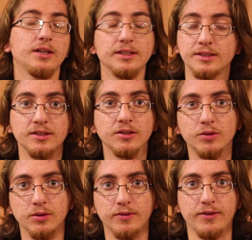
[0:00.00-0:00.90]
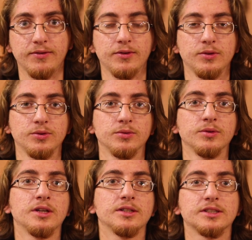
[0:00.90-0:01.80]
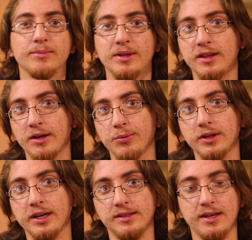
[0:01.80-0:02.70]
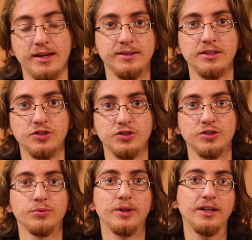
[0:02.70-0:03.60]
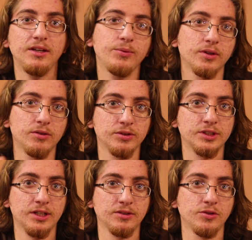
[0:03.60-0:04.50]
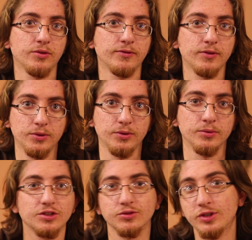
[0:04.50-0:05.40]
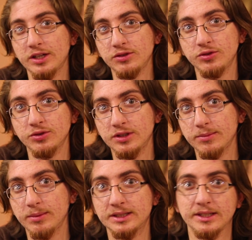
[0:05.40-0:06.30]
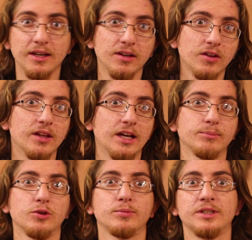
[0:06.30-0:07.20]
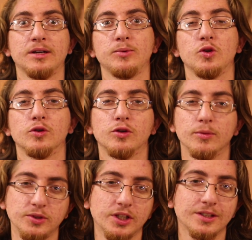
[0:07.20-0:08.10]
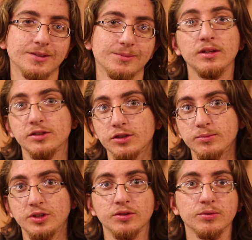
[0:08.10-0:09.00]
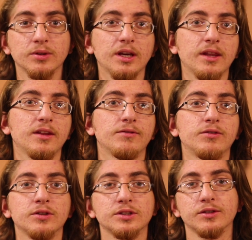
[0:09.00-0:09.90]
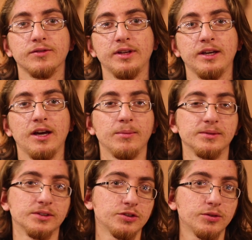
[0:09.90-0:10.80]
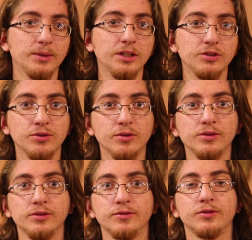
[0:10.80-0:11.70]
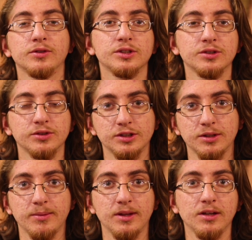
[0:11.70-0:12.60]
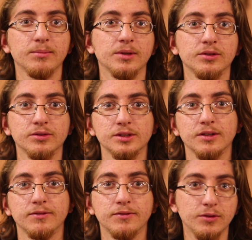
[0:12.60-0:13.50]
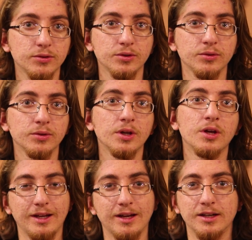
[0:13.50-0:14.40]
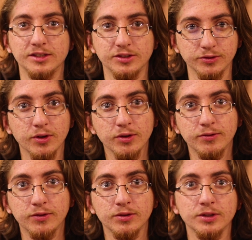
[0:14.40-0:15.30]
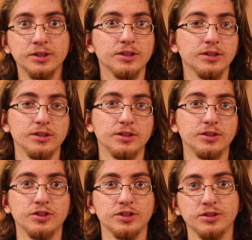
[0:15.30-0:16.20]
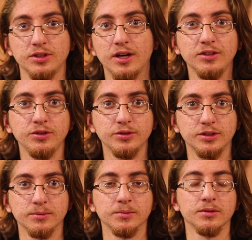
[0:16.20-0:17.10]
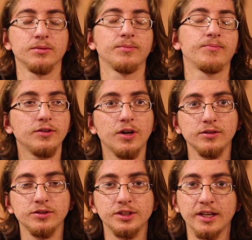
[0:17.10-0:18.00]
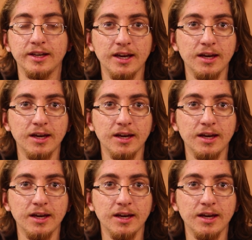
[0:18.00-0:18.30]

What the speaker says: It's the goal of the photo, something that will get the attention when anyone looks at your photo. So try to choose the best angle that pops up your object. This object will get the focus of the camera, so make sure you focus on something, because a photo that has wrong focus is just unusable. If you are using a